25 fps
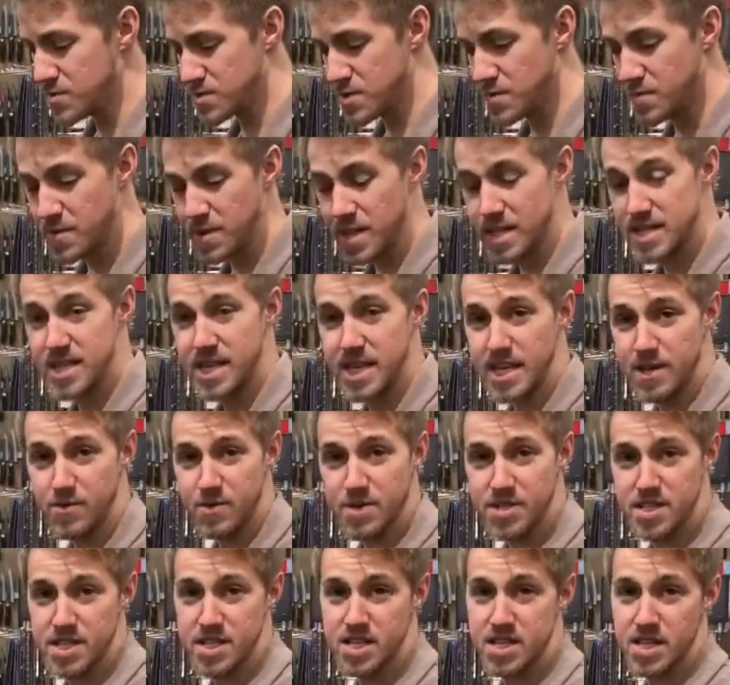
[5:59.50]
something that's heat
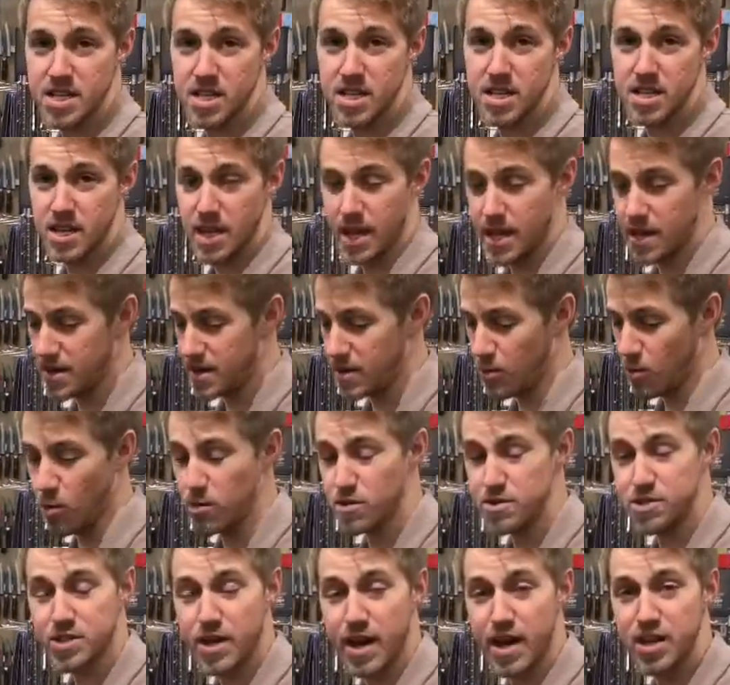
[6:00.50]
resistant and it
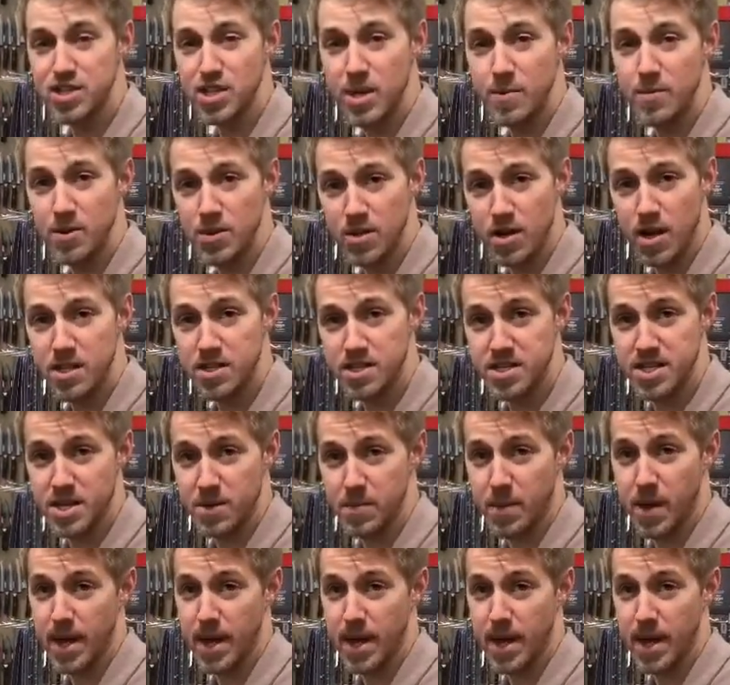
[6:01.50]
won't scratch up your nonstick